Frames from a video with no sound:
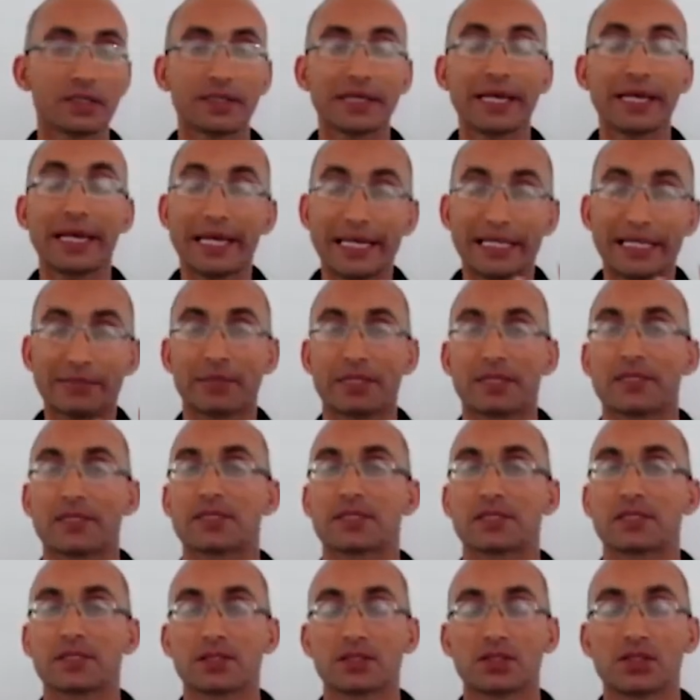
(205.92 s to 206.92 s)

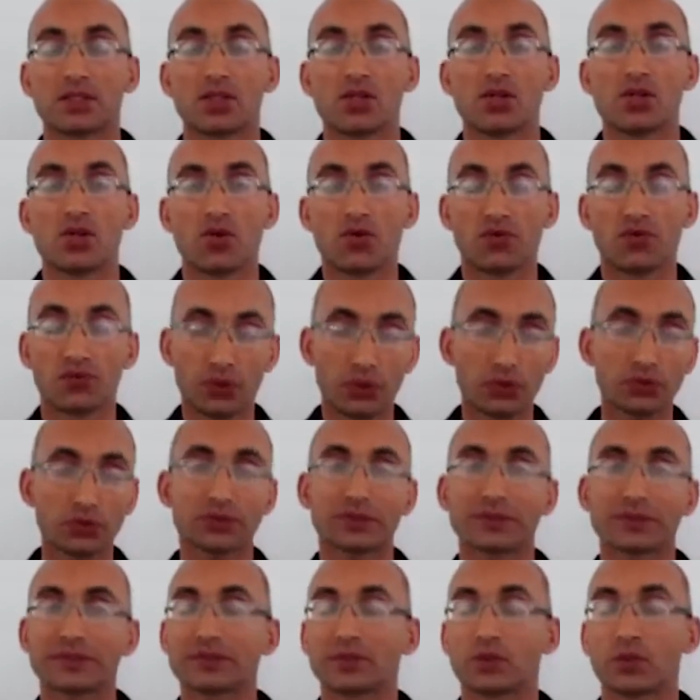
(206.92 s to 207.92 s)
elements. First,
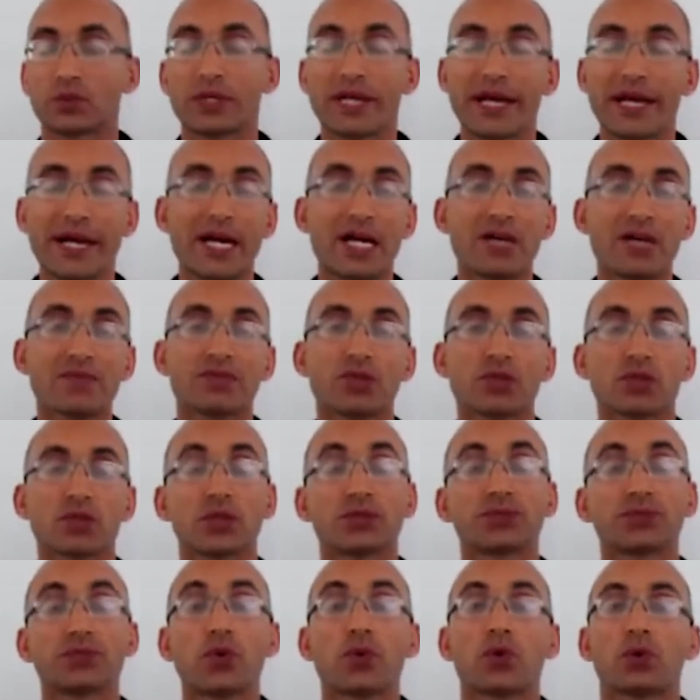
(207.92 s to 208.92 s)
we have
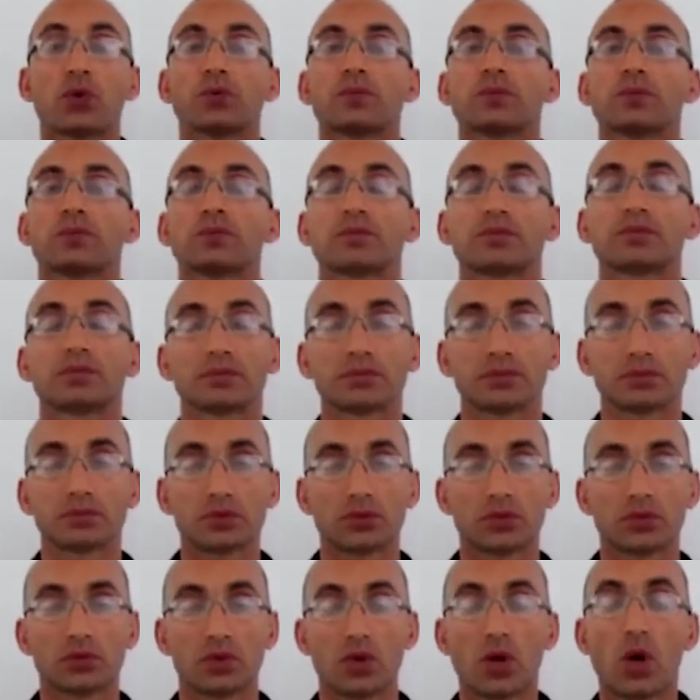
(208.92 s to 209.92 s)
the form
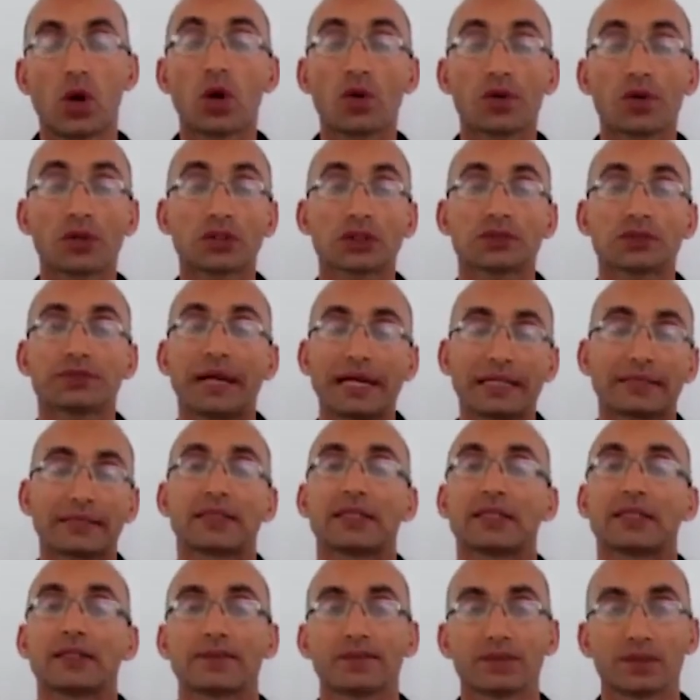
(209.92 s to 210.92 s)
or the
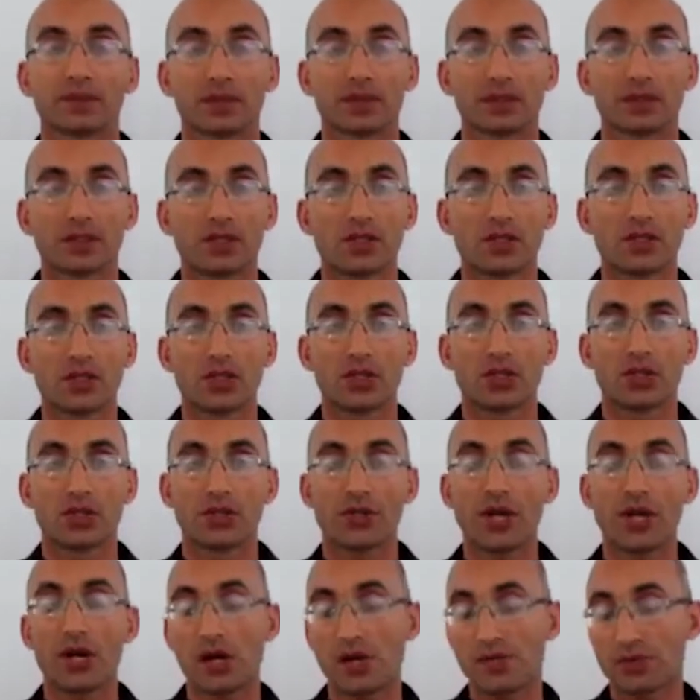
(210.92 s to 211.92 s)
structure.
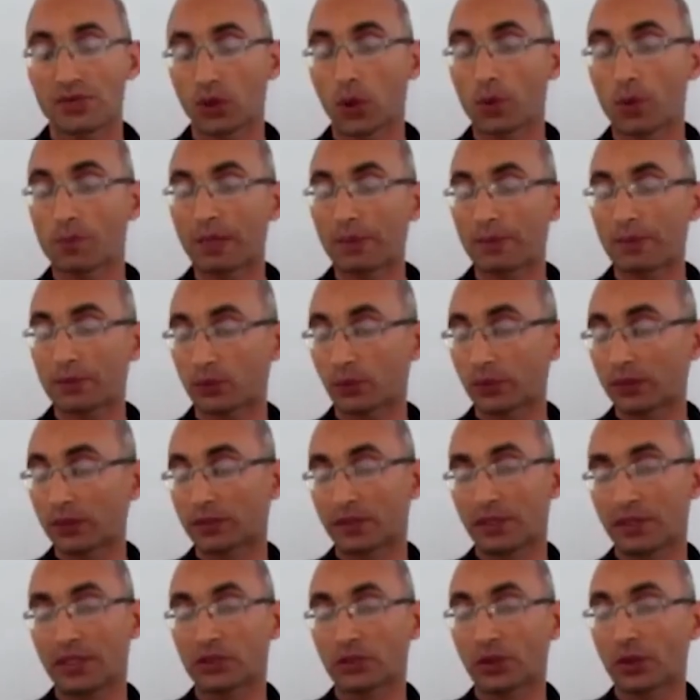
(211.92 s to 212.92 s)
Now, if you compare
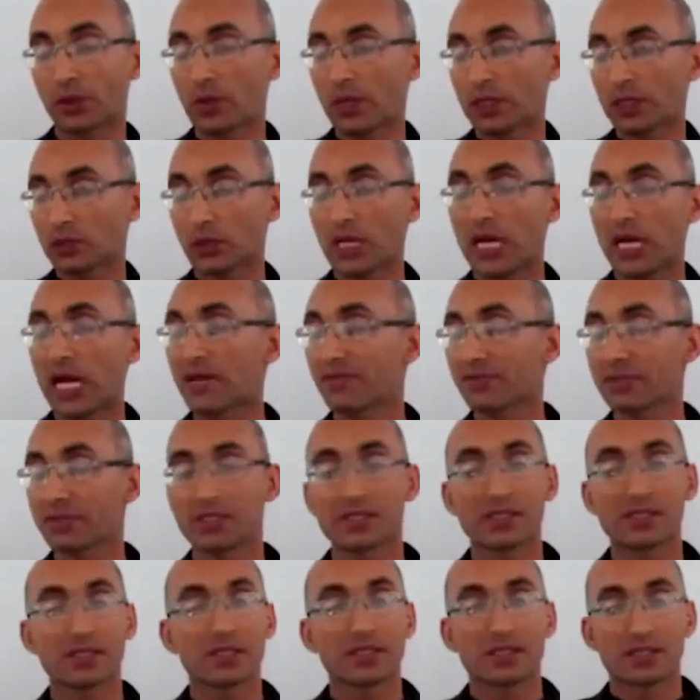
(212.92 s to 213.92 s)
between literary work, we
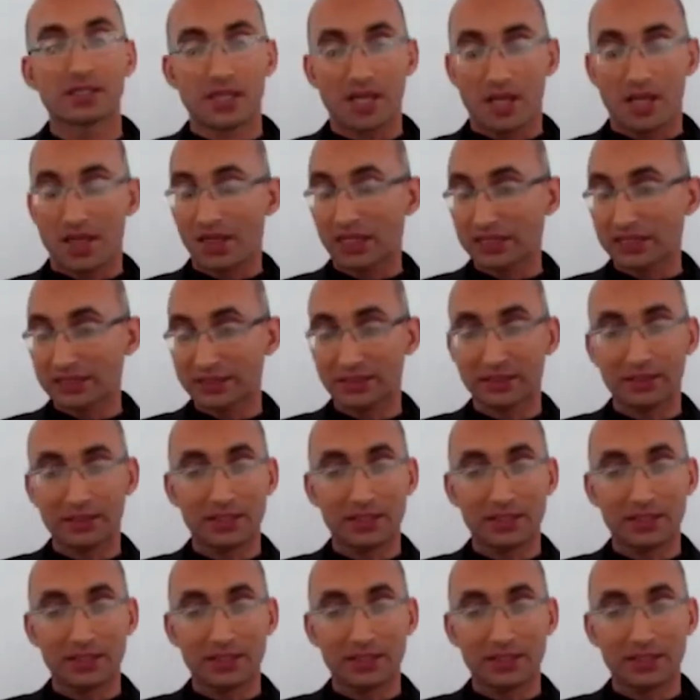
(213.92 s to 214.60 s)
have that